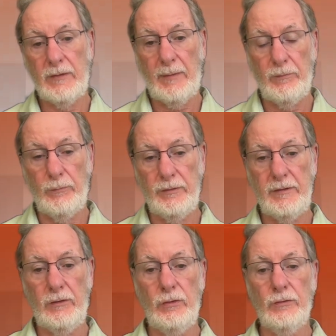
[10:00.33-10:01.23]
type of
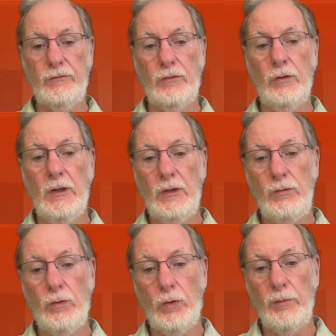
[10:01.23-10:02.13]
material, so
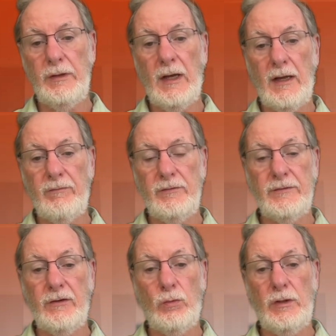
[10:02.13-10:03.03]
you already have this
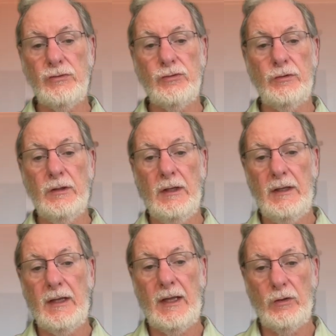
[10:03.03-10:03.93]
equation
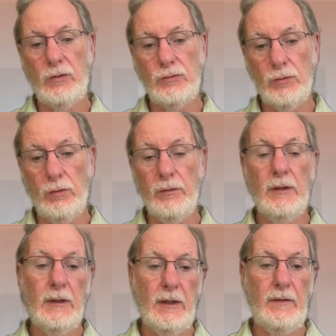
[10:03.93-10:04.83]
kind of controlled,
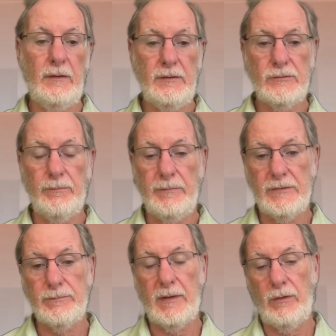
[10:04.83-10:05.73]
and then it's
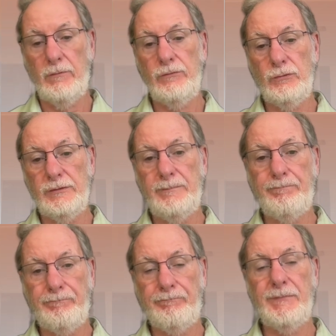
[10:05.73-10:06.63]
a matter of you
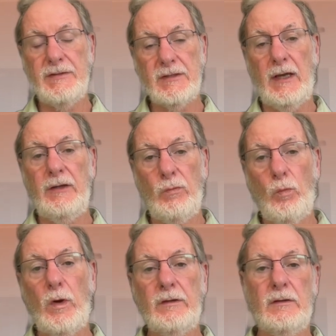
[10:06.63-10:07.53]

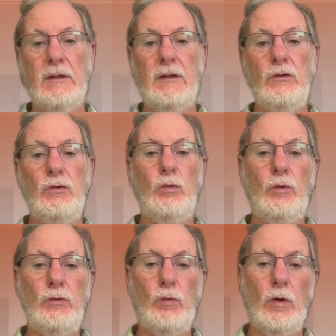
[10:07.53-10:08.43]
deciding what
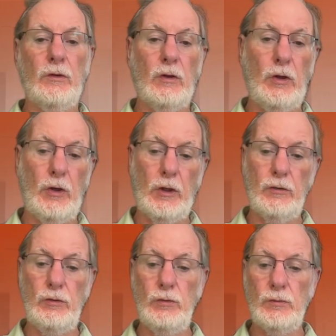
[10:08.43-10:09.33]
you want or not
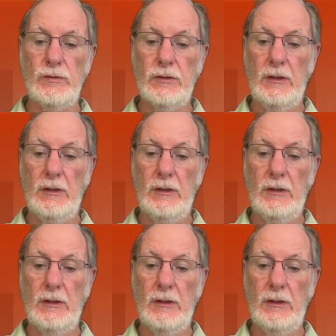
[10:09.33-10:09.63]
use.